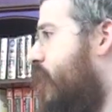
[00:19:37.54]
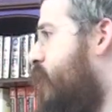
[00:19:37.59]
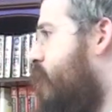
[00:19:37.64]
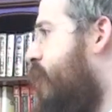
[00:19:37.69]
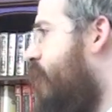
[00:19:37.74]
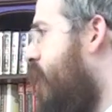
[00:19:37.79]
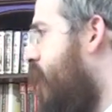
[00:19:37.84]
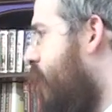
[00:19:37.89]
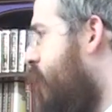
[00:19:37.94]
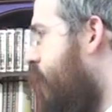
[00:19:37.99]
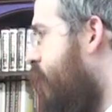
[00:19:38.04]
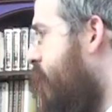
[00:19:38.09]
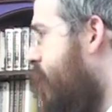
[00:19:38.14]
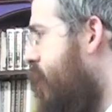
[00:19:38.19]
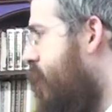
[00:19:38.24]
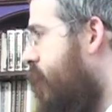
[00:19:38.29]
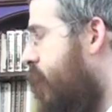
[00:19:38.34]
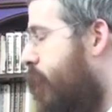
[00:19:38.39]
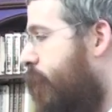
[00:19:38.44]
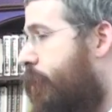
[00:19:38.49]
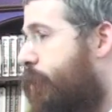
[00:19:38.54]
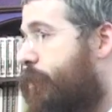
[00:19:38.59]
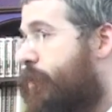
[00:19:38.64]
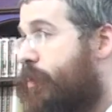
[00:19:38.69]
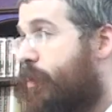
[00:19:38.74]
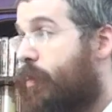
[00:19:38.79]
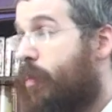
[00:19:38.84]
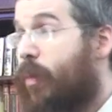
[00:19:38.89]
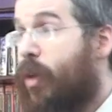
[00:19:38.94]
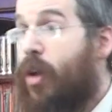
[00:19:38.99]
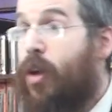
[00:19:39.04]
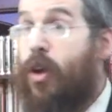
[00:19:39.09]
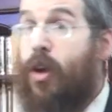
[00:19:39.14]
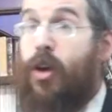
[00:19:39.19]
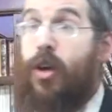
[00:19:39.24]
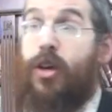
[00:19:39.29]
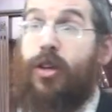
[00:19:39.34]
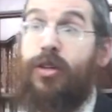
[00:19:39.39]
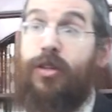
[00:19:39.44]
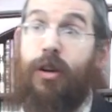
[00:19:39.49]
geworden over Nitzchi.
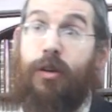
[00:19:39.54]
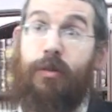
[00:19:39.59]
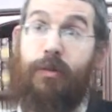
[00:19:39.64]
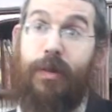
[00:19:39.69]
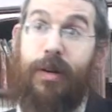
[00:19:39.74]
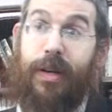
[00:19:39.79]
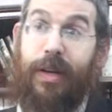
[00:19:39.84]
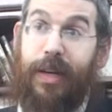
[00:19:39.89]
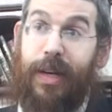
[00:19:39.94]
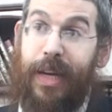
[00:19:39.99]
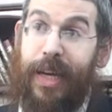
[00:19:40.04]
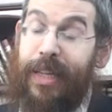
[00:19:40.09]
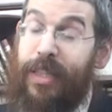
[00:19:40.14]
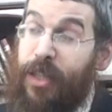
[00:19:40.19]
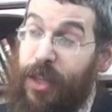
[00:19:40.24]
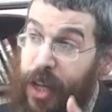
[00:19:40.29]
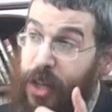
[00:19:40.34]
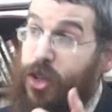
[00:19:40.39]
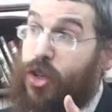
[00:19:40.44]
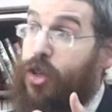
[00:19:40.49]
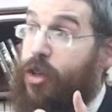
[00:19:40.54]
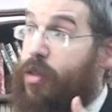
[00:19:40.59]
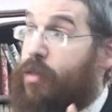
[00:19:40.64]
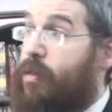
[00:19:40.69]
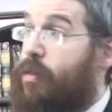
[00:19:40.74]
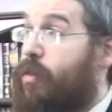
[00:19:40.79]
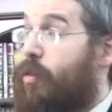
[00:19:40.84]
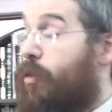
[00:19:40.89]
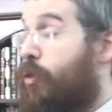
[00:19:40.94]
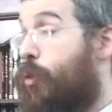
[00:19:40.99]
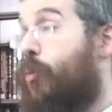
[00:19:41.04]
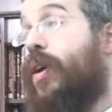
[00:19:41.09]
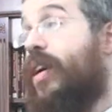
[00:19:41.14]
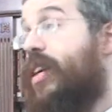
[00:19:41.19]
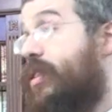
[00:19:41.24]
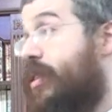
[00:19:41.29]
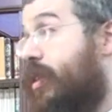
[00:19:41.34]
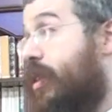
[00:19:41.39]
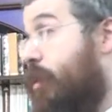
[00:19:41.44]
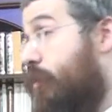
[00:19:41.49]
So it's not just the way
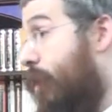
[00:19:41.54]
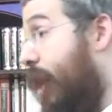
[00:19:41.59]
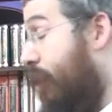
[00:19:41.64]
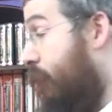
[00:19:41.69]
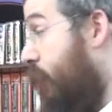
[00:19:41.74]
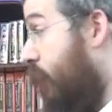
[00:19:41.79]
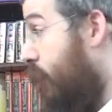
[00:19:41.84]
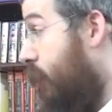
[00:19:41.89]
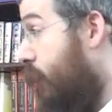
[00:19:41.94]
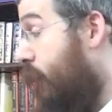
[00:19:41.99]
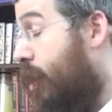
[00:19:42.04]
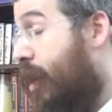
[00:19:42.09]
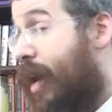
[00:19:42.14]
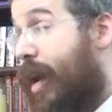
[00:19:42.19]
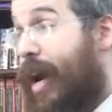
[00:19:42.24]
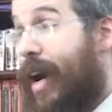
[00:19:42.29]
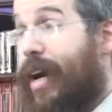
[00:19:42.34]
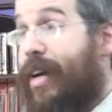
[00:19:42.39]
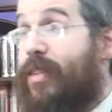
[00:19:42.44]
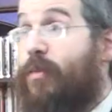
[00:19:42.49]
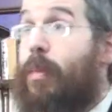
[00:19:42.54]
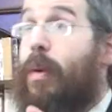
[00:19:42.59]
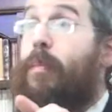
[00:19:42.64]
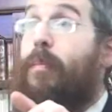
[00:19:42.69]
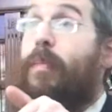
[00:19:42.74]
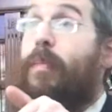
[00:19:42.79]
it's in the mind, as